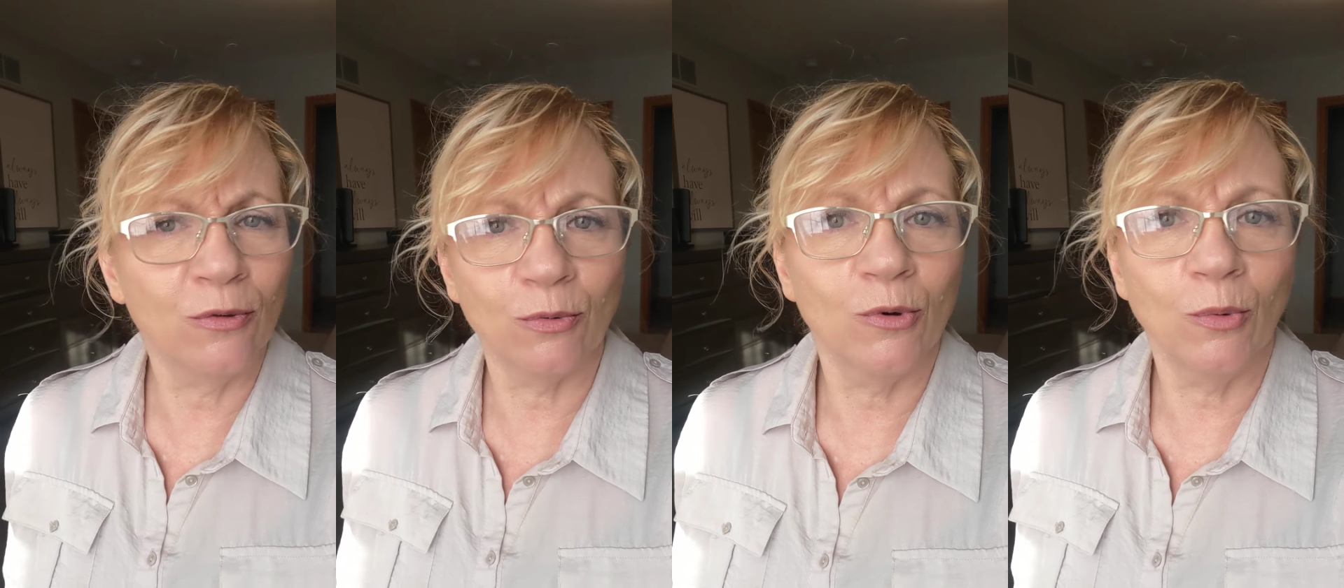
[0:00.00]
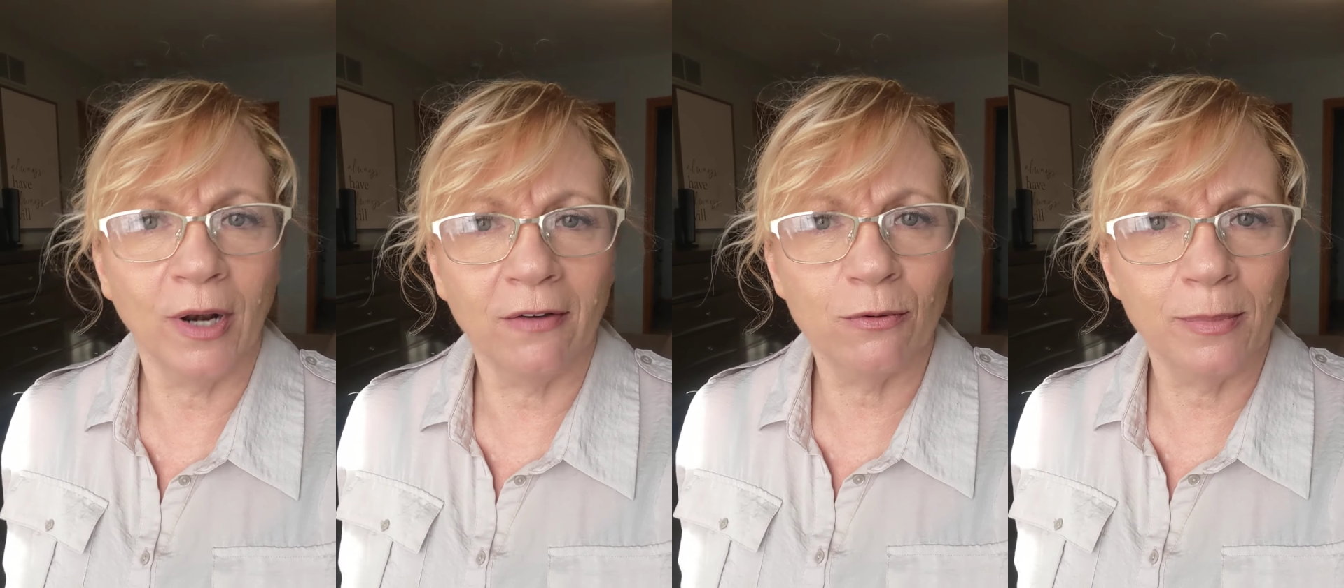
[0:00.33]
through
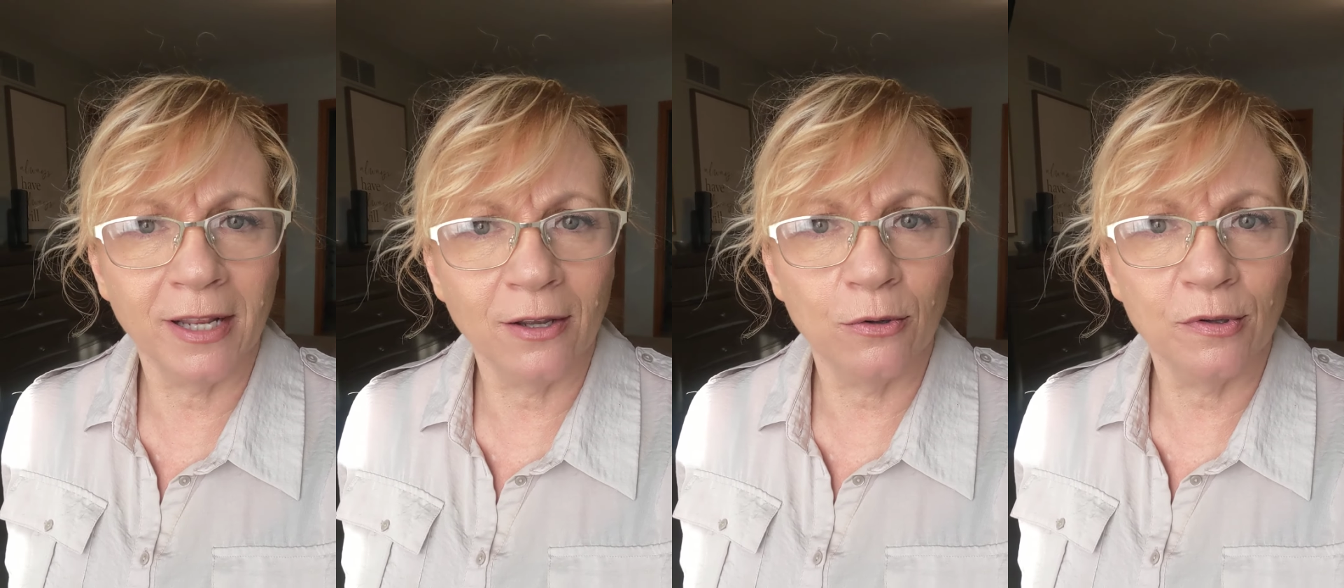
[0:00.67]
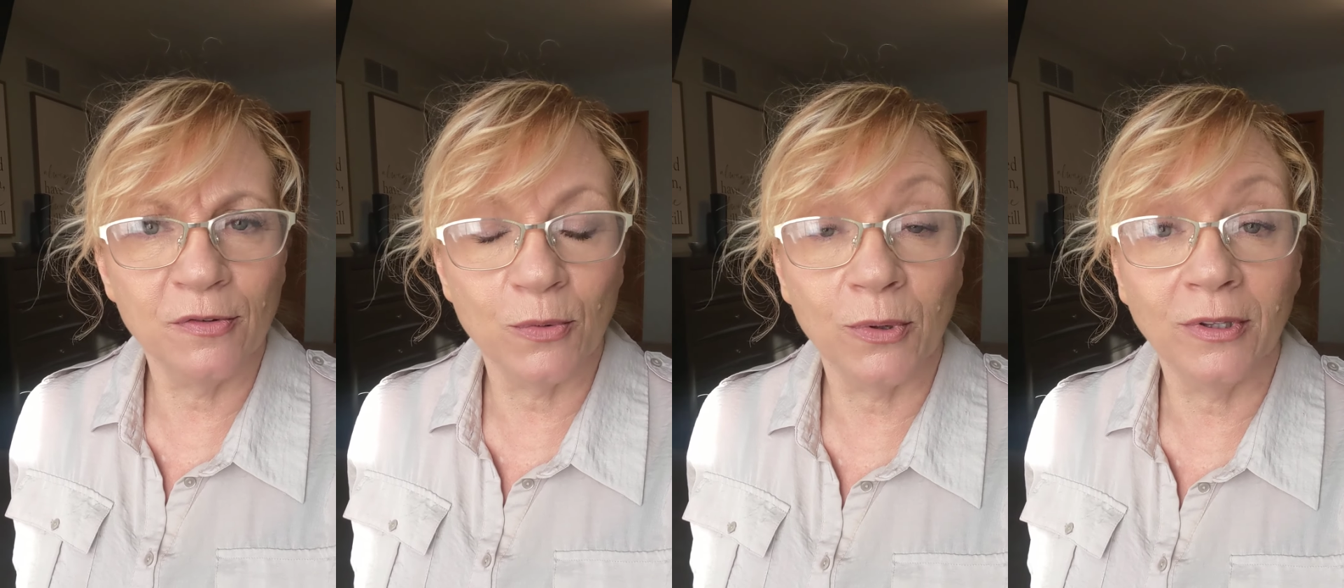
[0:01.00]
what everybody
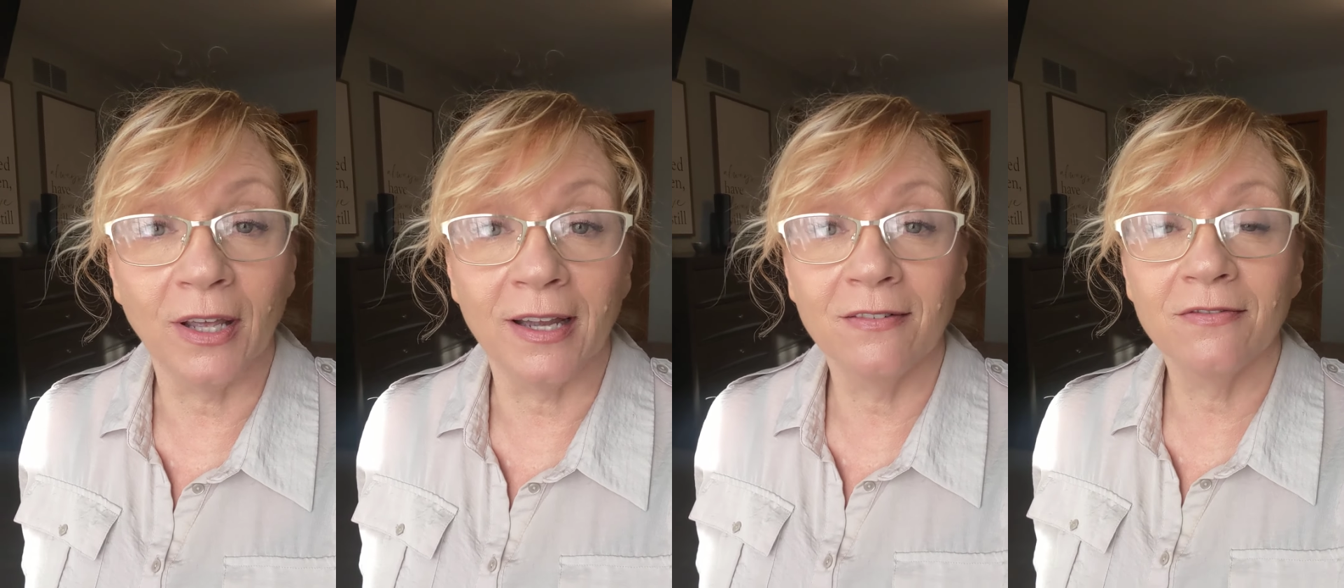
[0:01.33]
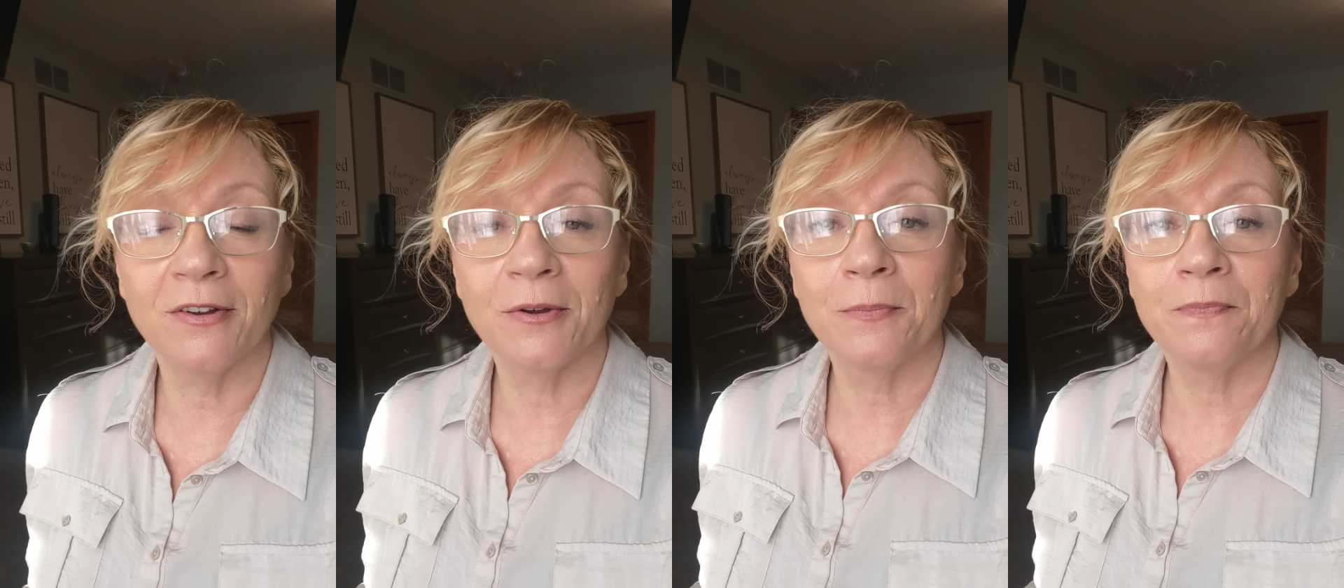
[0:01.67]
goes through in life,